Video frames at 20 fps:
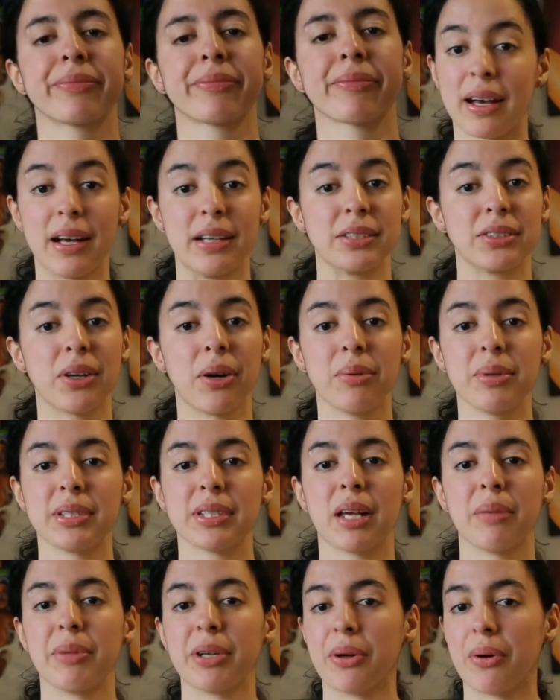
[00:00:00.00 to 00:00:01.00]
As always,
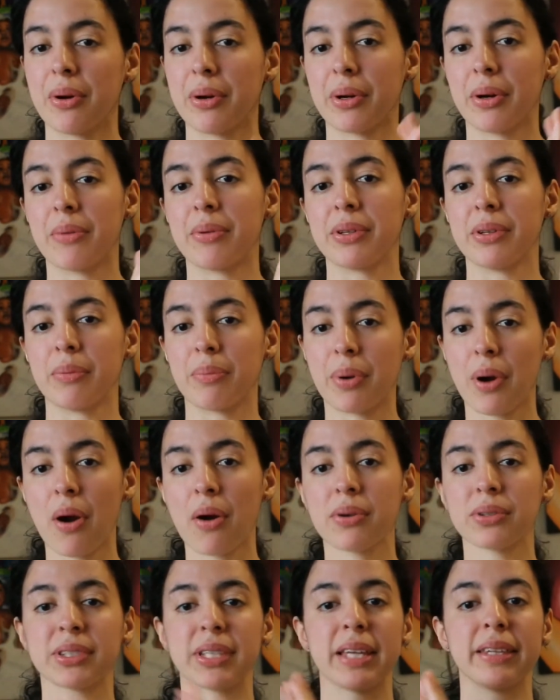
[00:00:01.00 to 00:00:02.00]
I'll be going over the
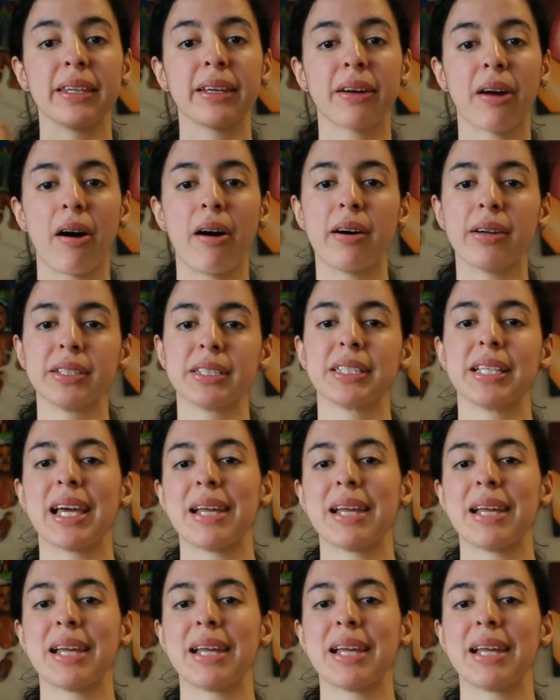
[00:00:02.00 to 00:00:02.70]
pros and the cons